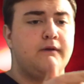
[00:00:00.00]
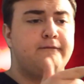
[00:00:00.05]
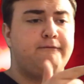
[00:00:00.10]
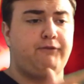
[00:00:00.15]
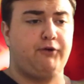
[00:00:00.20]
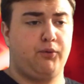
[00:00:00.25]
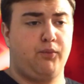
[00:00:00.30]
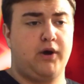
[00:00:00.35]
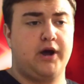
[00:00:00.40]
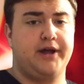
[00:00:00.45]

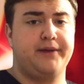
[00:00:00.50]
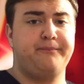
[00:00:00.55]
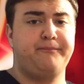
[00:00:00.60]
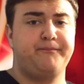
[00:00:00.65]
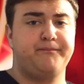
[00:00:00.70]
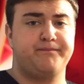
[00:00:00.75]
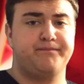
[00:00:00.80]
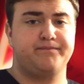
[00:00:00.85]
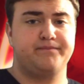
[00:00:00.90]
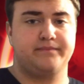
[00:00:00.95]
for one.
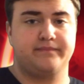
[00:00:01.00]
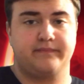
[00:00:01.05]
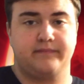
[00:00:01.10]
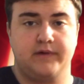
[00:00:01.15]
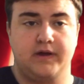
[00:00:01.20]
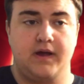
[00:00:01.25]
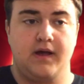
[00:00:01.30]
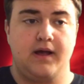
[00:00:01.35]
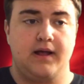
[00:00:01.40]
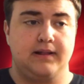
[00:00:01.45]

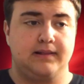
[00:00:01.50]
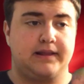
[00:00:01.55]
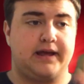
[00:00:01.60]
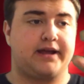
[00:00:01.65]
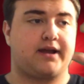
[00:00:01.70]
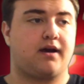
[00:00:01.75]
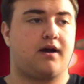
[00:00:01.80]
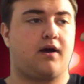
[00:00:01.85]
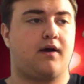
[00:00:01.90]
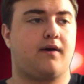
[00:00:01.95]

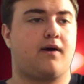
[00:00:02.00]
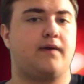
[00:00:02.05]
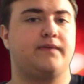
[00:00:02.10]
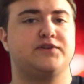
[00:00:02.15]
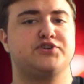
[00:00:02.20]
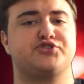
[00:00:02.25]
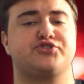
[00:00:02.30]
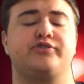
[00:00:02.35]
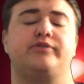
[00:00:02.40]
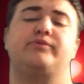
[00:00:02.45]
Like, on
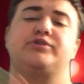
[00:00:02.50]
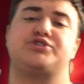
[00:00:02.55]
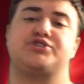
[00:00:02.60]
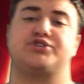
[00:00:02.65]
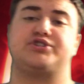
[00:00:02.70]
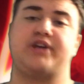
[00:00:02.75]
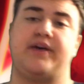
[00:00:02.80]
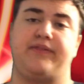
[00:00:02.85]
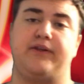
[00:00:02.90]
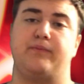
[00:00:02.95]
the street, which
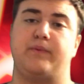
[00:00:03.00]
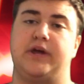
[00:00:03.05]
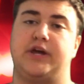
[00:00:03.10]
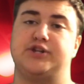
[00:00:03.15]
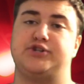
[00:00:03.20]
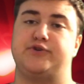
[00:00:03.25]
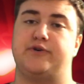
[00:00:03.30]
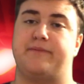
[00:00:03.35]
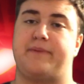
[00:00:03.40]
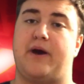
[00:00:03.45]
is nothing we
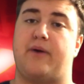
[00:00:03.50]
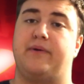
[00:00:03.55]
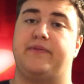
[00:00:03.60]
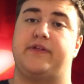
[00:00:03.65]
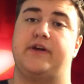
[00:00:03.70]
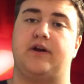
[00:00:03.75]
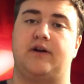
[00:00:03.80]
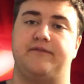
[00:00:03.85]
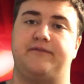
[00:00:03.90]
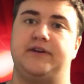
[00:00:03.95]
could do about with
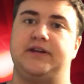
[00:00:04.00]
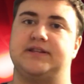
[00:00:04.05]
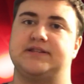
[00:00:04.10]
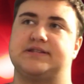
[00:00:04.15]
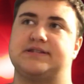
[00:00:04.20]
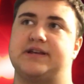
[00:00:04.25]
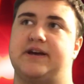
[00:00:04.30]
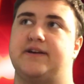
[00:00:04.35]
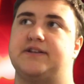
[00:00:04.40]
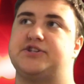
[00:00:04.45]
the RV and
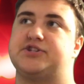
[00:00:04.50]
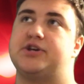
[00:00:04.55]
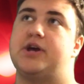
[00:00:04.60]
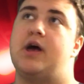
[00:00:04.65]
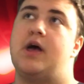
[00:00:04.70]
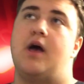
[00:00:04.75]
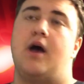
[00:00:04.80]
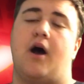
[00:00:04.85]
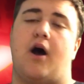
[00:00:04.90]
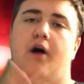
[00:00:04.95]
such.
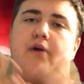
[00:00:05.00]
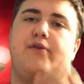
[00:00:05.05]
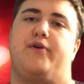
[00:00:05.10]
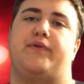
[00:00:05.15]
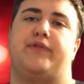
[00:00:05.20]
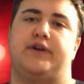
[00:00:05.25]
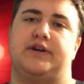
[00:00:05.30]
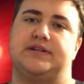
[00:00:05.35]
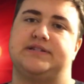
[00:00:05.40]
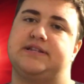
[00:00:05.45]

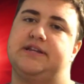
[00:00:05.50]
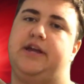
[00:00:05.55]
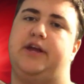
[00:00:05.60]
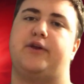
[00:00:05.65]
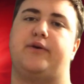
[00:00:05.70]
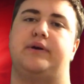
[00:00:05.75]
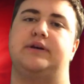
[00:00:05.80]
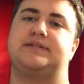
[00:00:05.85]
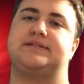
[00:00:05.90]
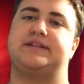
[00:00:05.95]
Although there's,
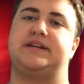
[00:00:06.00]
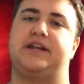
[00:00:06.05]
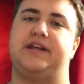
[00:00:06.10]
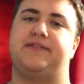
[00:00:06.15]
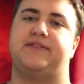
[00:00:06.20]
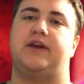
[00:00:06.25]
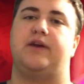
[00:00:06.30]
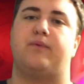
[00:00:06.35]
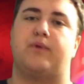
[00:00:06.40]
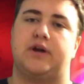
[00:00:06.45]
a
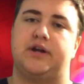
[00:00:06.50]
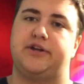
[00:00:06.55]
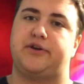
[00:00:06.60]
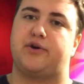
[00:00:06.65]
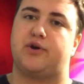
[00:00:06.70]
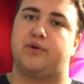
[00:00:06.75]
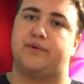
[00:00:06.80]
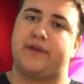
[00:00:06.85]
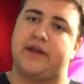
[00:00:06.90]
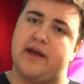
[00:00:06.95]
city thing where you
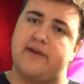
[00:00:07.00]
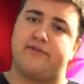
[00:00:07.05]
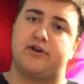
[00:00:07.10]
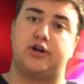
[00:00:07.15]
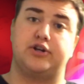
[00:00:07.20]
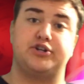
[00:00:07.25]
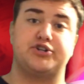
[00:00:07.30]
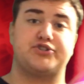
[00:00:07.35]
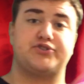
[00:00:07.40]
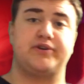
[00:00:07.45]
can only have it
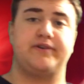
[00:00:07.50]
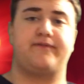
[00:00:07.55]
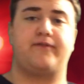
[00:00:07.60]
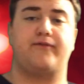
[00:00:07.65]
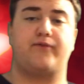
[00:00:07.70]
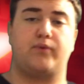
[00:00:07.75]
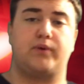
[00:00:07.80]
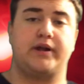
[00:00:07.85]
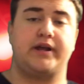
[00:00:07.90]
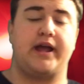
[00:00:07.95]
on your street for
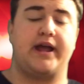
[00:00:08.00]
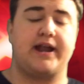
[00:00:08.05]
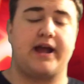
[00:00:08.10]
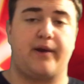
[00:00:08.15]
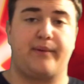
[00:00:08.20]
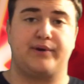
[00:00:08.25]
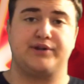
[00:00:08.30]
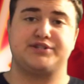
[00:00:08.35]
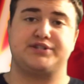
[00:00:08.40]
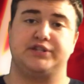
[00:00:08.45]
48
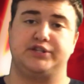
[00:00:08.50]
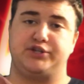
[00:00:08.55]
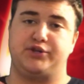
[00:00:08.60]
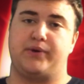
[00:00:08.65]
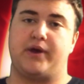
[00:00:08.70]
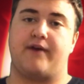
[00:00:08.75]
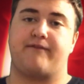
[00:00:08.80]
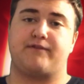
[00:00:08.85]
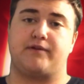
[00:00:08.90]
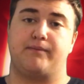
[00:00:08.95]
hours and then
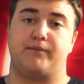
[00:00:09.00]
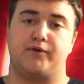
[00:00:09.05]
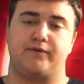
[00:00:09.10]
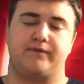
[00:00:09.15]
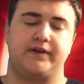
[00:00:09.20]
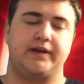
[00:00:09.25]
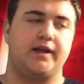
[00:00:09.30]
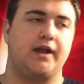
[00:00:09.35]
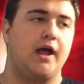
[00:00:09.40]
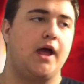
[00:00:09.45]
you have to
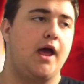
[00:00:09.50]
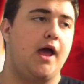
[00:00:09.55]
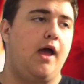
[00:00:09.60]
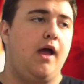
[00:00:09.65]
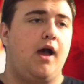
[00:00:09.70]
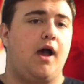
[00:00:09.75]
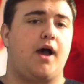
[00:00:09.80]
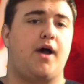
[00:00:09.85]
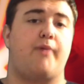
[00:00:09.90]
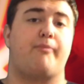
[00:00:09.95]
move it,
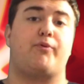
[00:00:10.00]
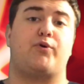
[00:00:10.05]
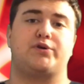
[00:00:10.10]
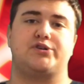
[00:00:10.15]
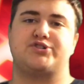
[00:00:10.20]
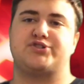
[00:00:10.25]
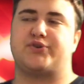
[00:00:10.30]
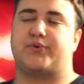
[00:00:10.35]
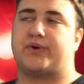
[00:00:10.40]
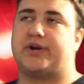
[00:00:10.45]
or
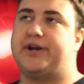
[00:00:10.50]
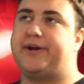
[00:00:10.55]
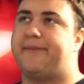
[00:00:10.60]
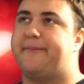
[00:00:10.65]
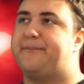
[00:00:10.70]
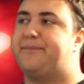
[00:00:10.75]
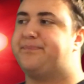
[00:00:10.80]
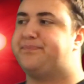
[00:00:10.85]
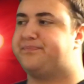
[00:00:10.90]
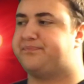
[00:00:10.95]
store it.